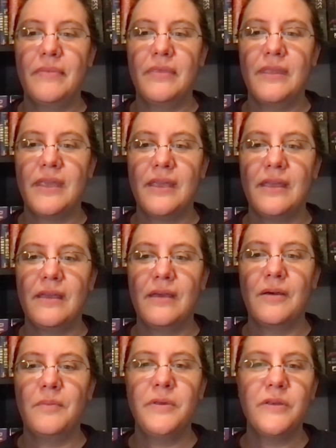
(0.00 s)
the
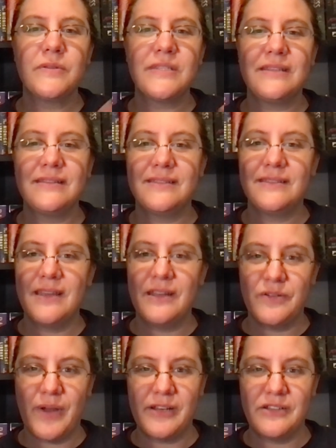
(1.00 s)
abuses and
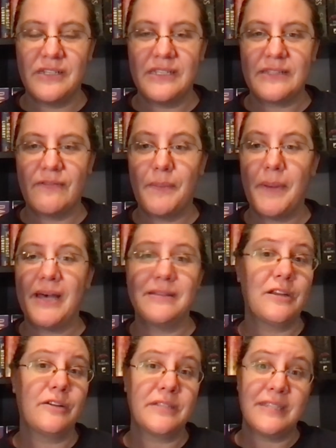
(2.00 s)
tragedies of the
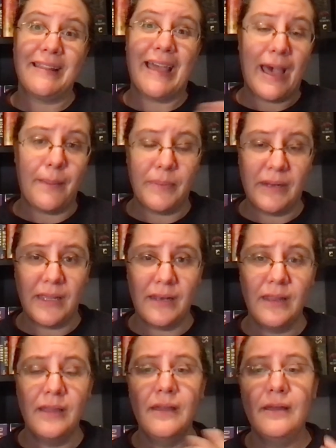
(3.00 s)
past are still happening.
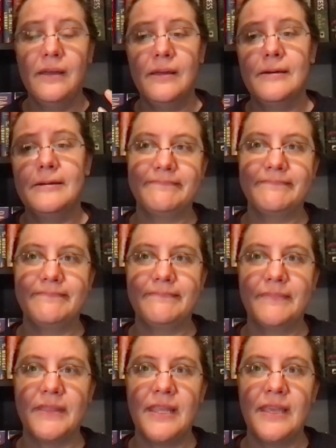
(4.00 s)

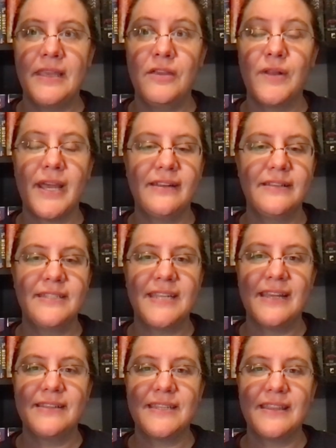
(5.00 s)
The United
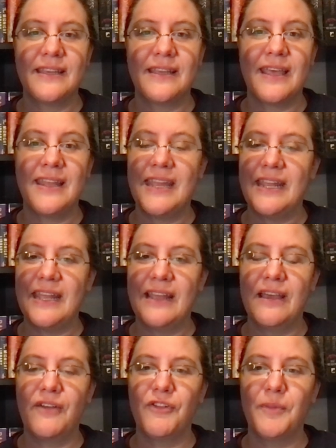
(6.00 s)
States and the Canadian
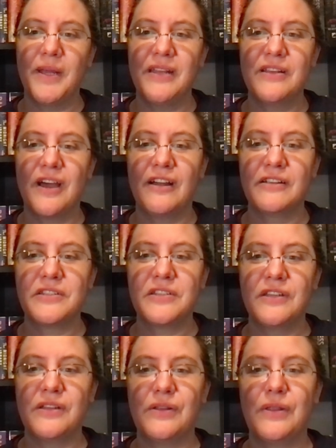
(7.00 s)
government are
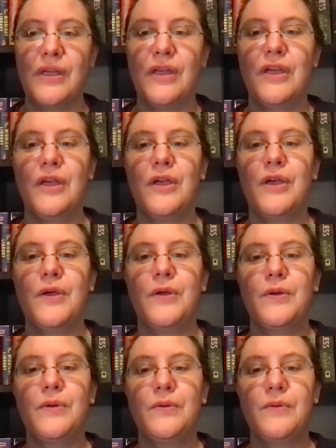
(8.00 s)
still
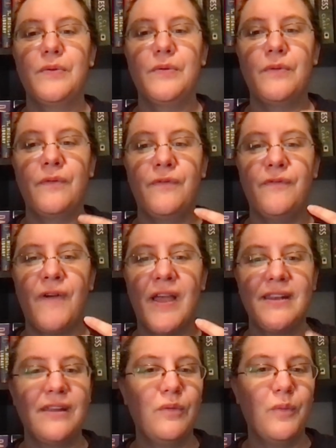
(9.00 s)

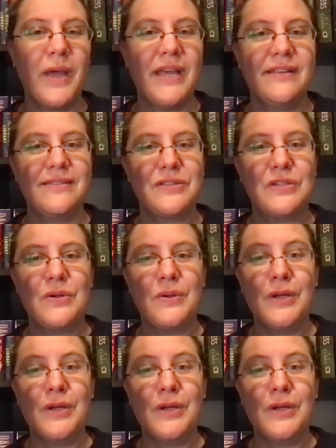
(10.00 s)
finding ways to